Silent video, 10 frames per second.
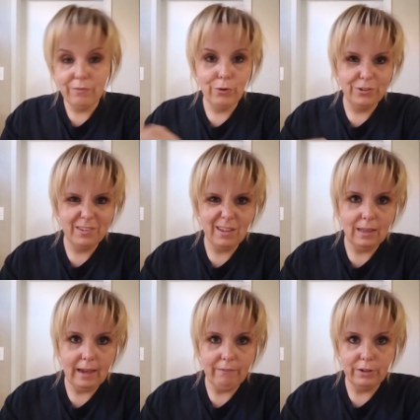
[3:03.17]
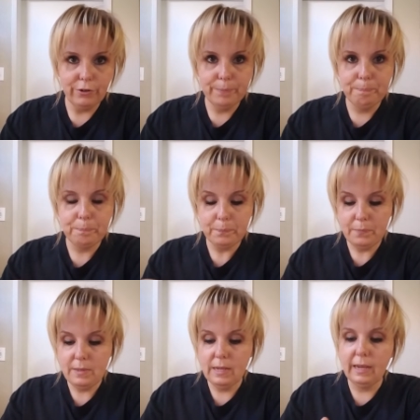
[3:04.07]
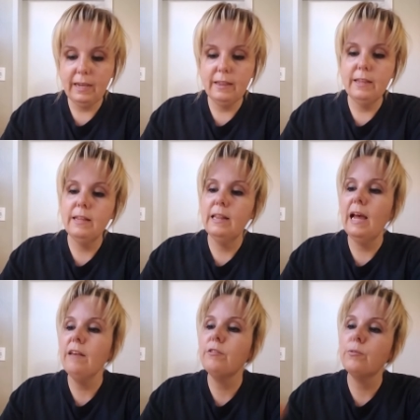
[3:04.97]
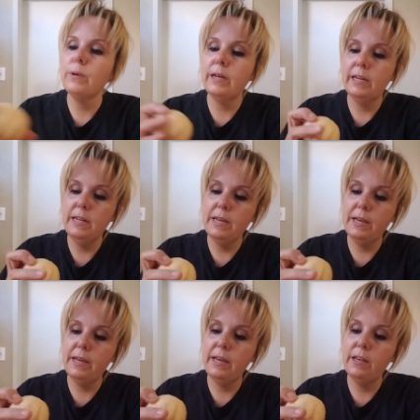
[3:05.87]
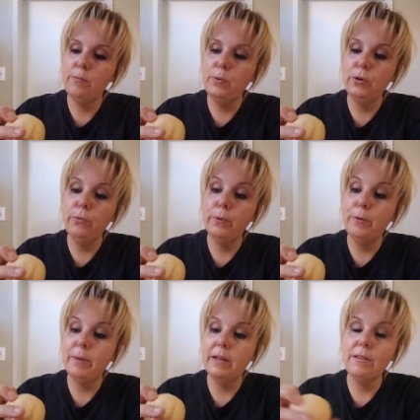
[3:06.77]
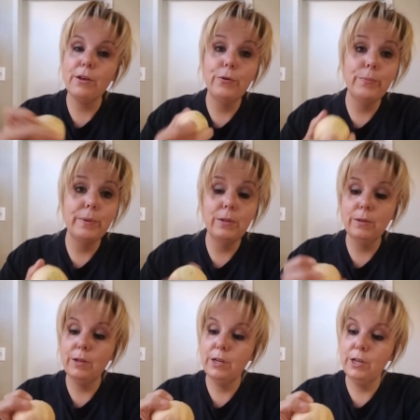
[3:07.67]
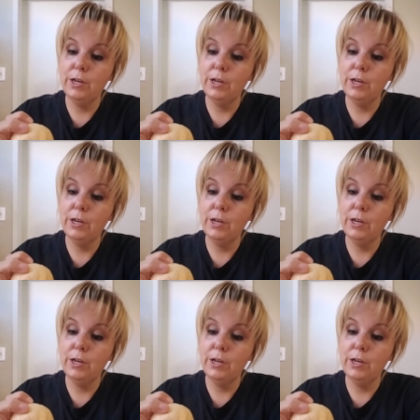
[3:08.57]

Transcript: Of course, it's got lavender. And then the last one is Pure Romance Oat Milk,